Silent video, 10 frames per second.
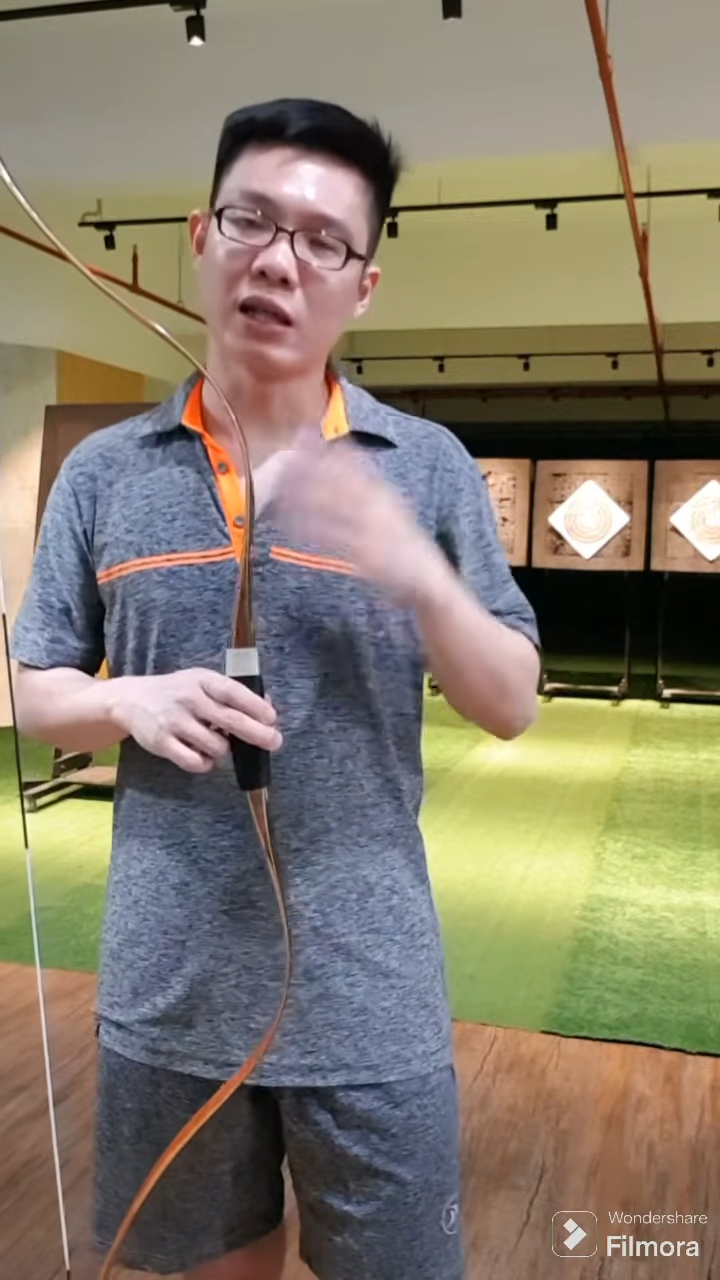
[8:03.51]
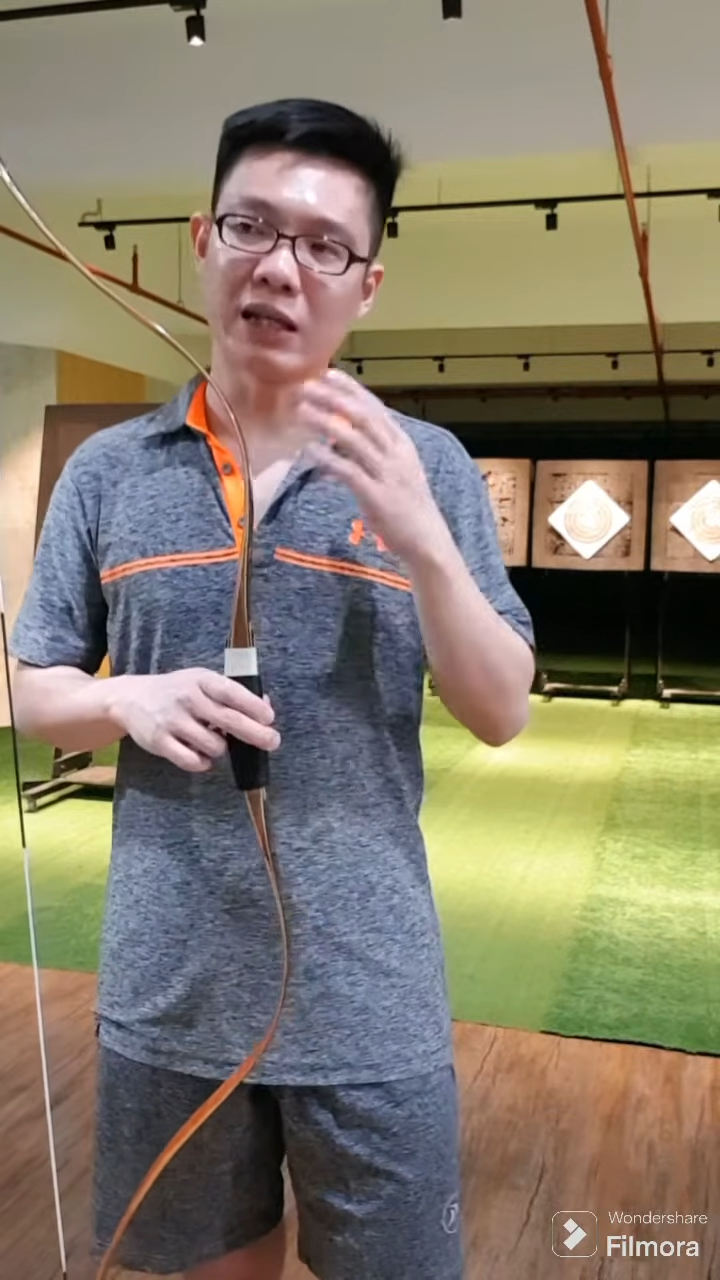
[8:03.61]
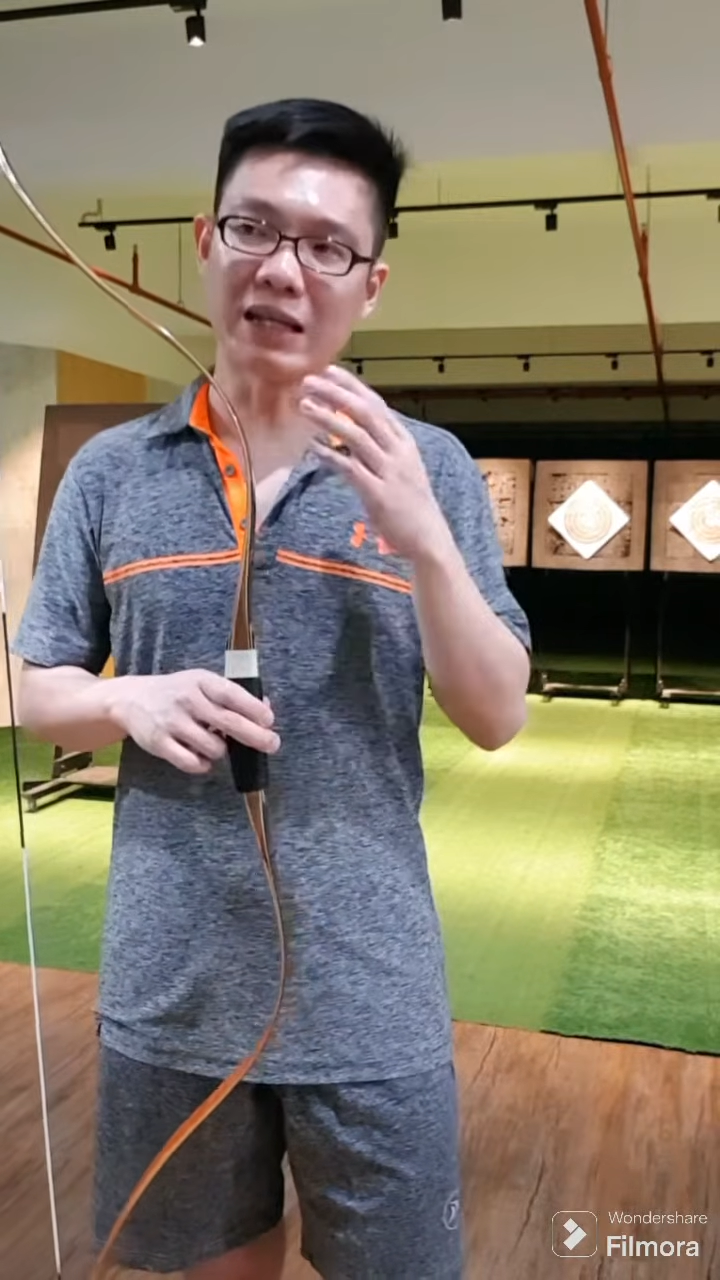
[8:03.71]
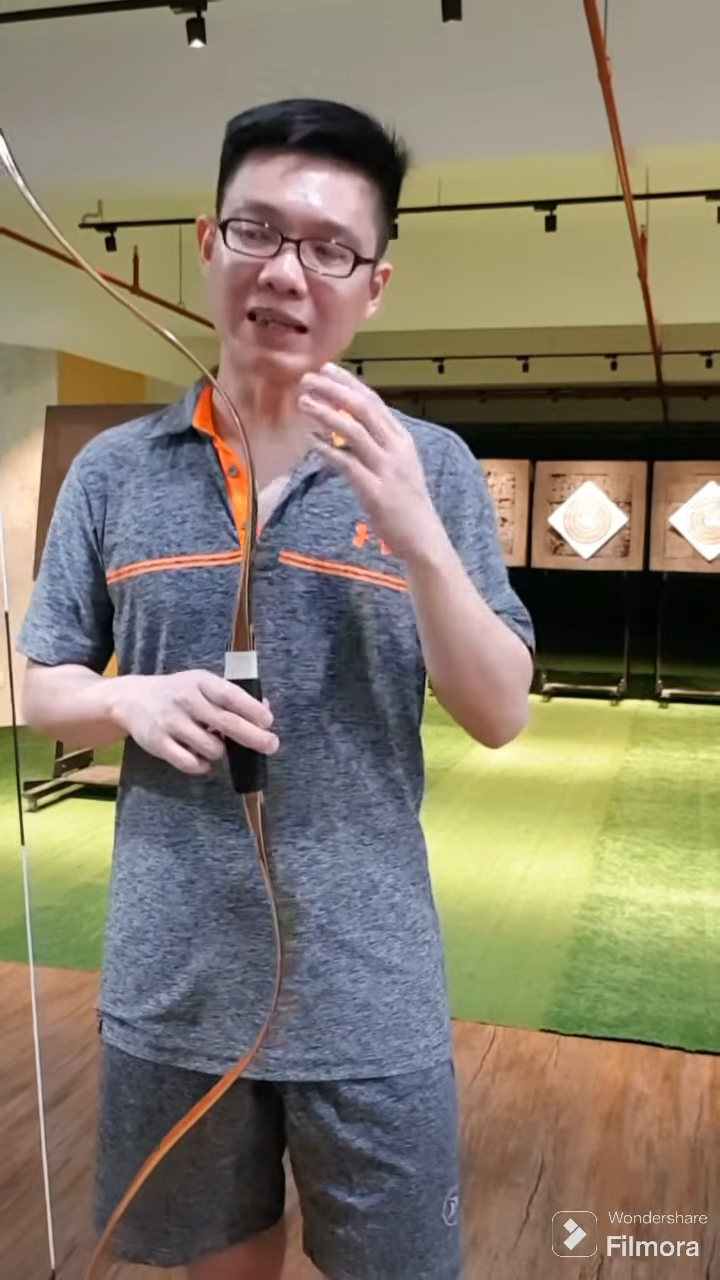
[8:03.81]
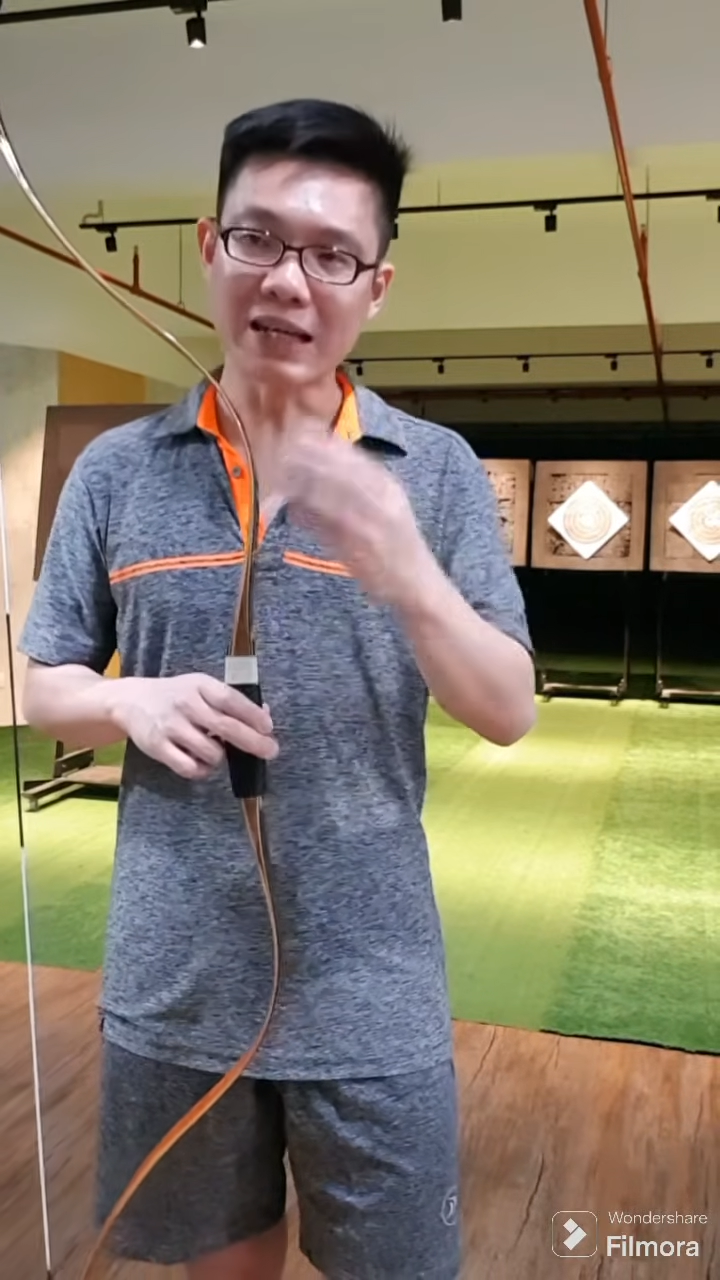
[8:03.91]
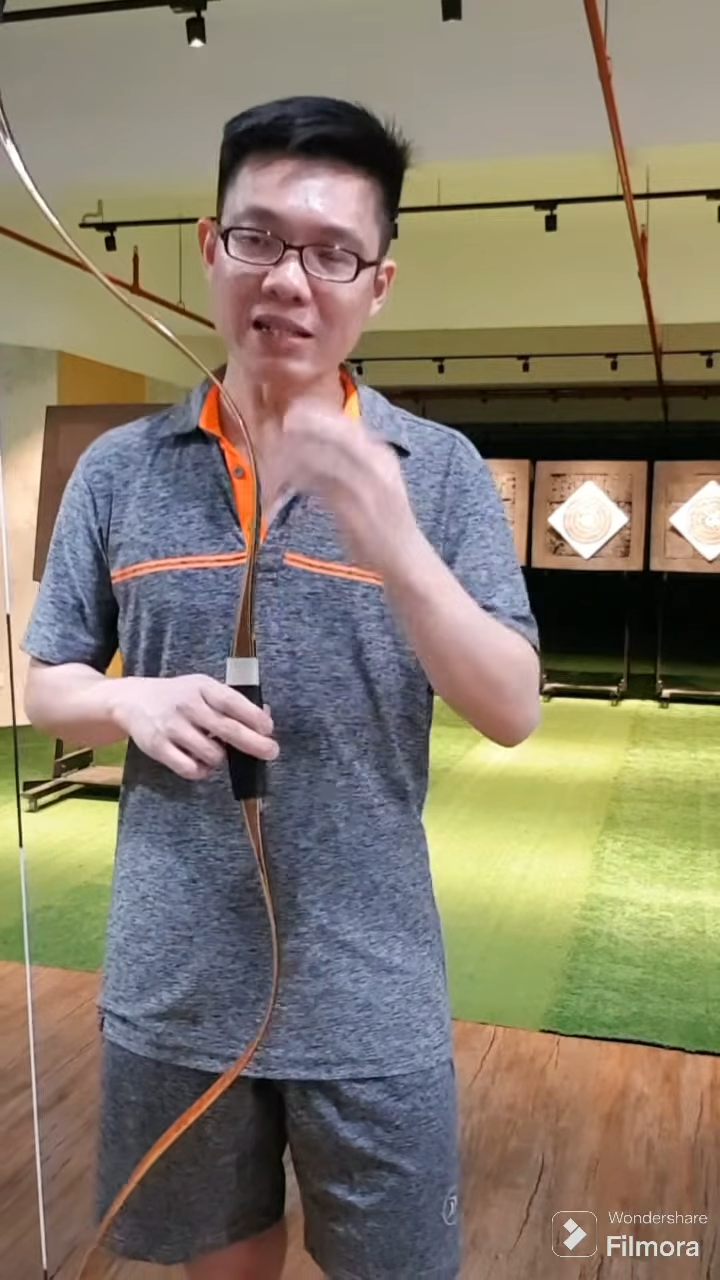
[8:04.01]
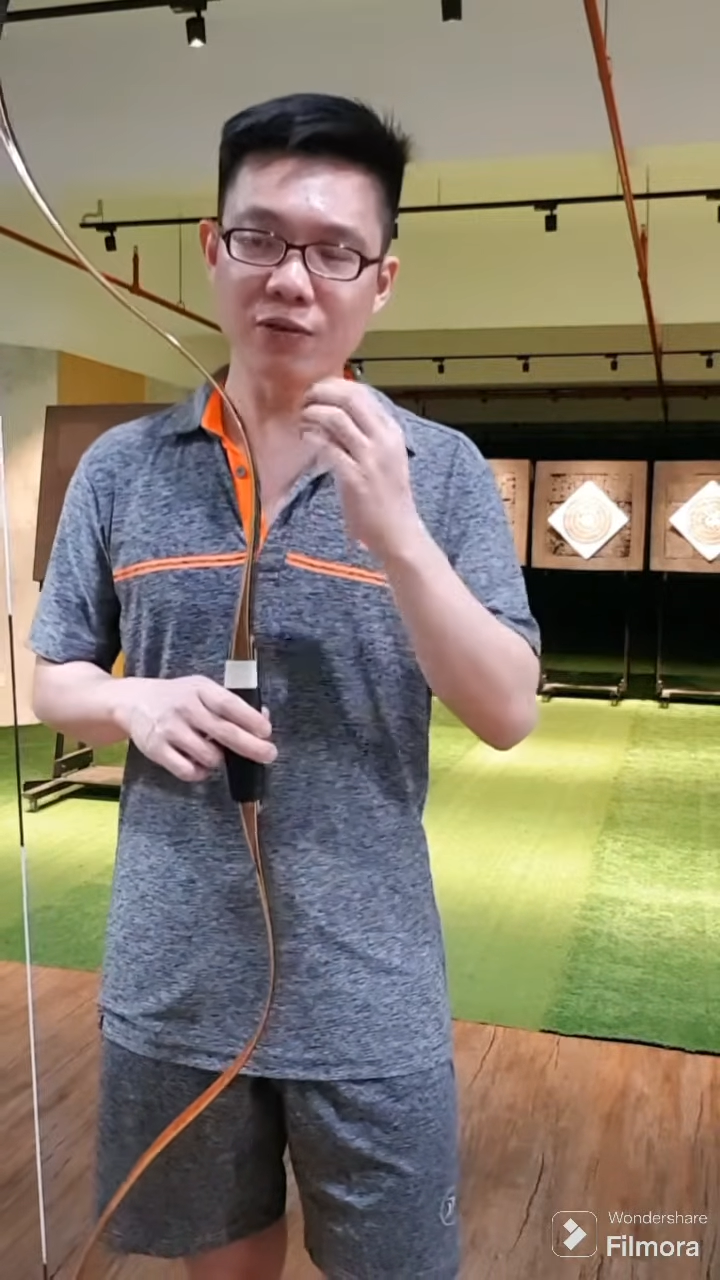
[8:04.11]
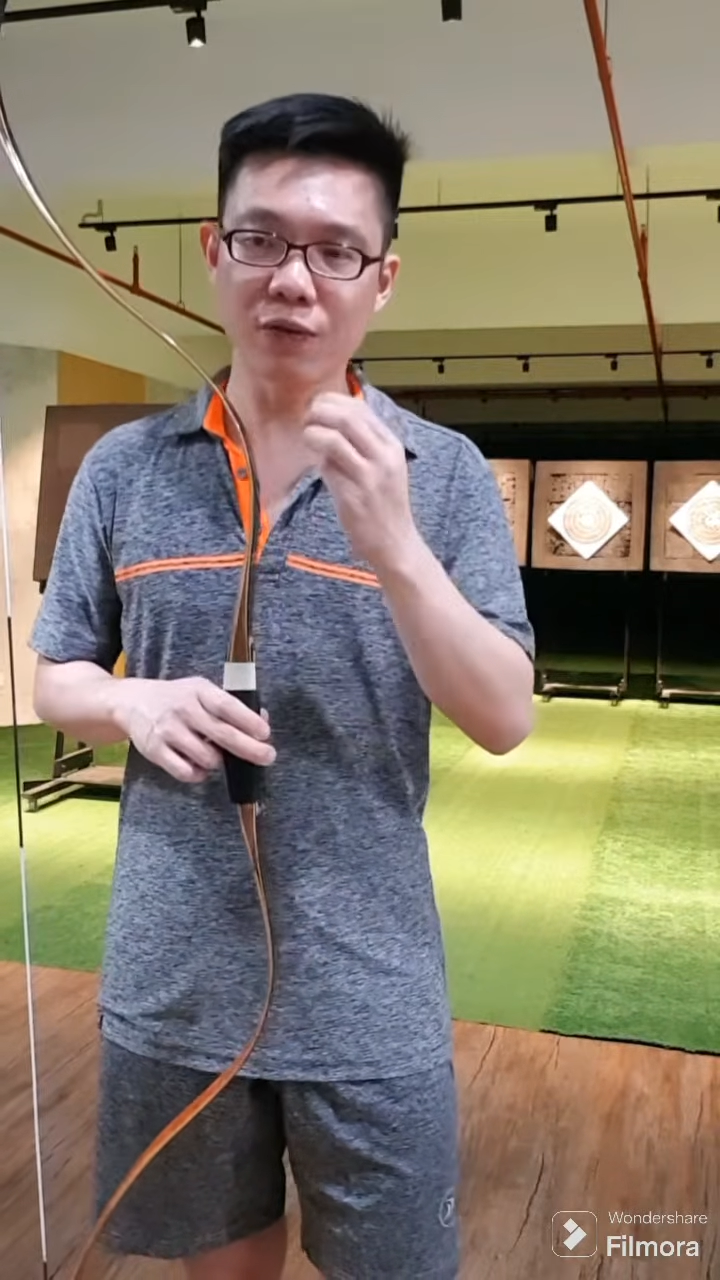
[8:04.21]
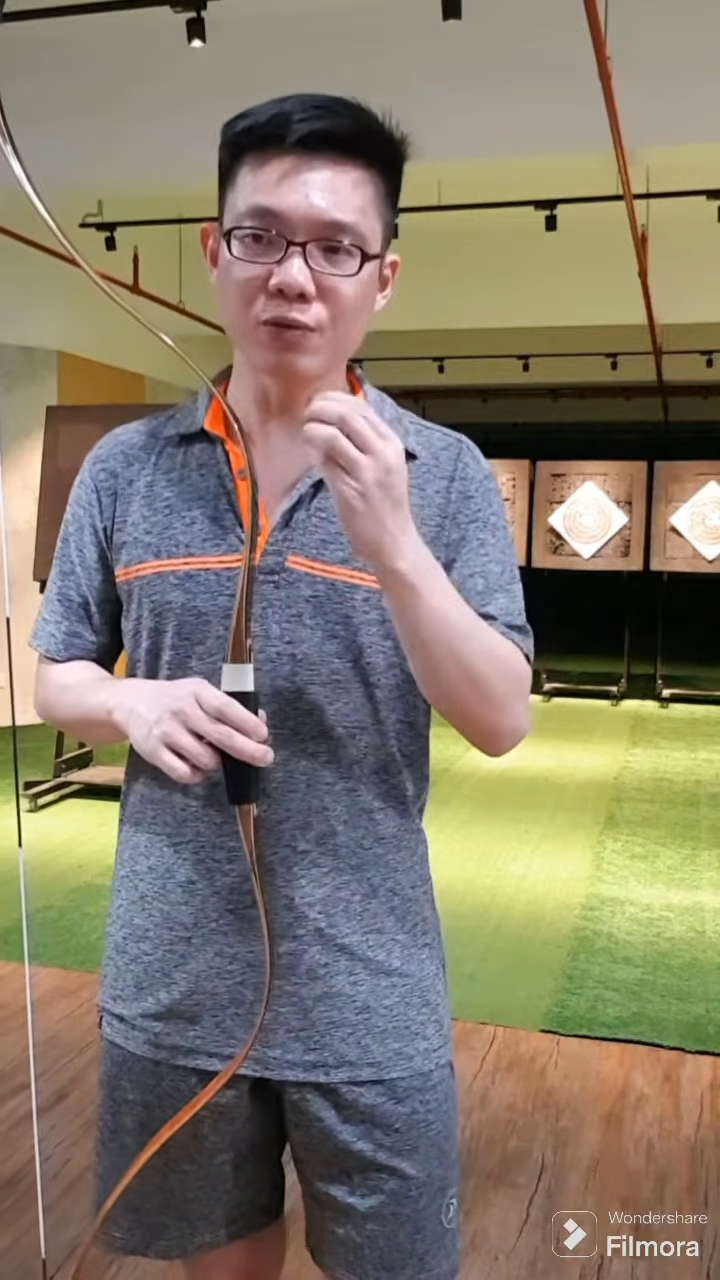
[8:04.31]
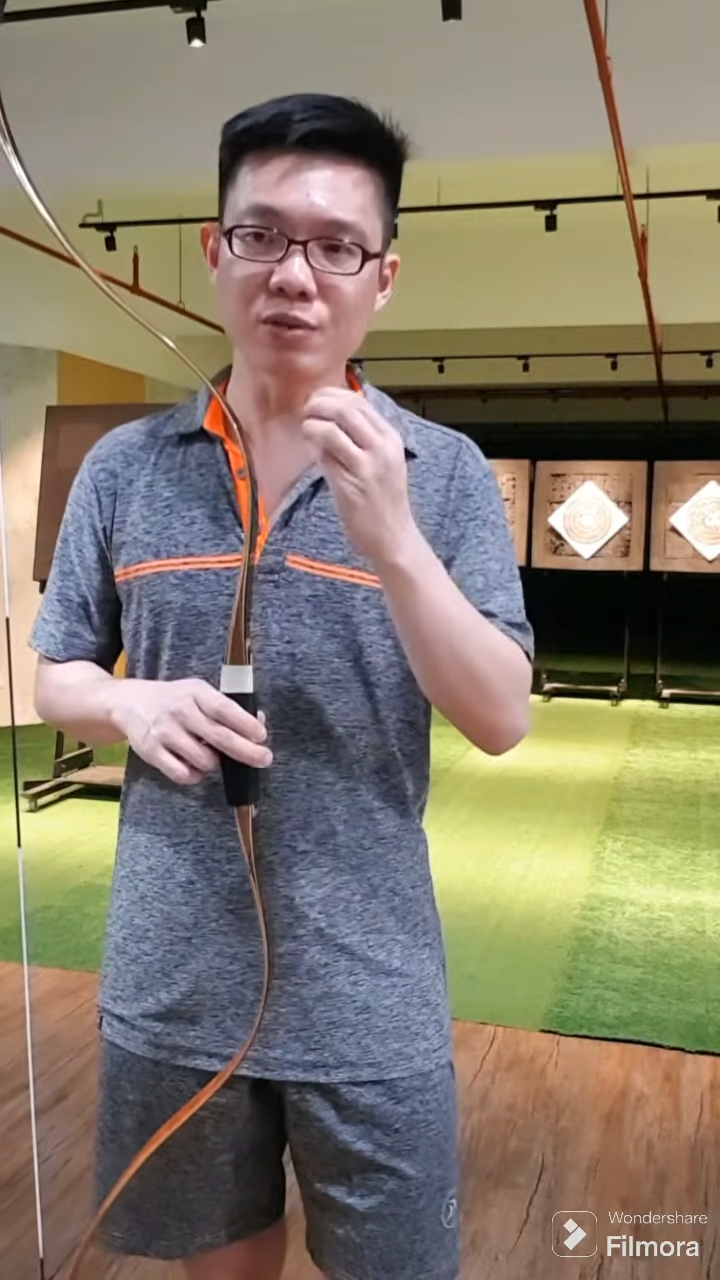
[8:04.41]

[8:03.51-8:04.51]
It does feel